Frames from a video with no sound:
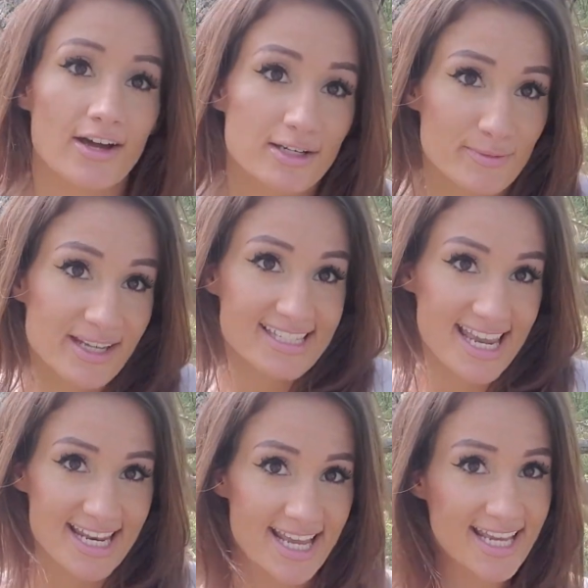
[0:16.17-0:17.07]
about
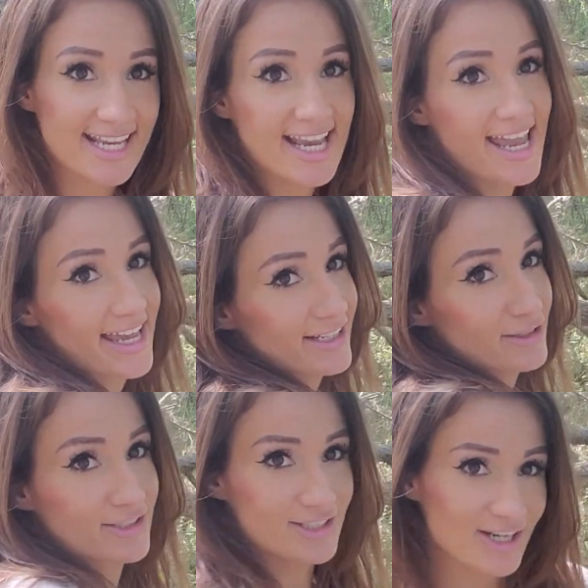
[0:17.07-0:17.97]
dating
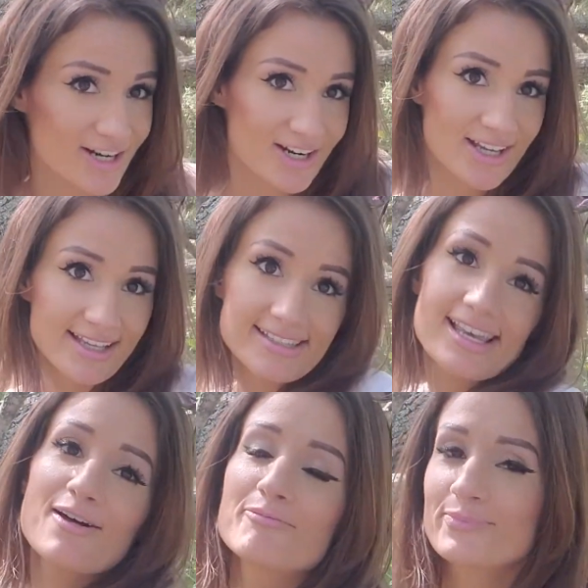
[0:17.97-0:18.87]
and girls
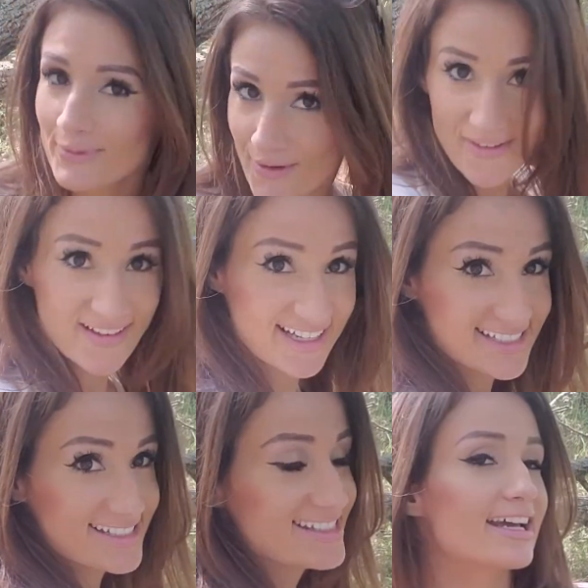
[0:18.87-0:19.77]
and
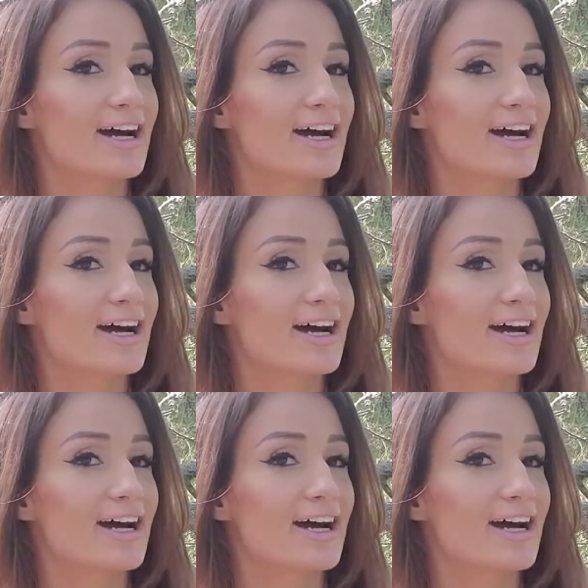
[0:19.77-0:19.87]
boys,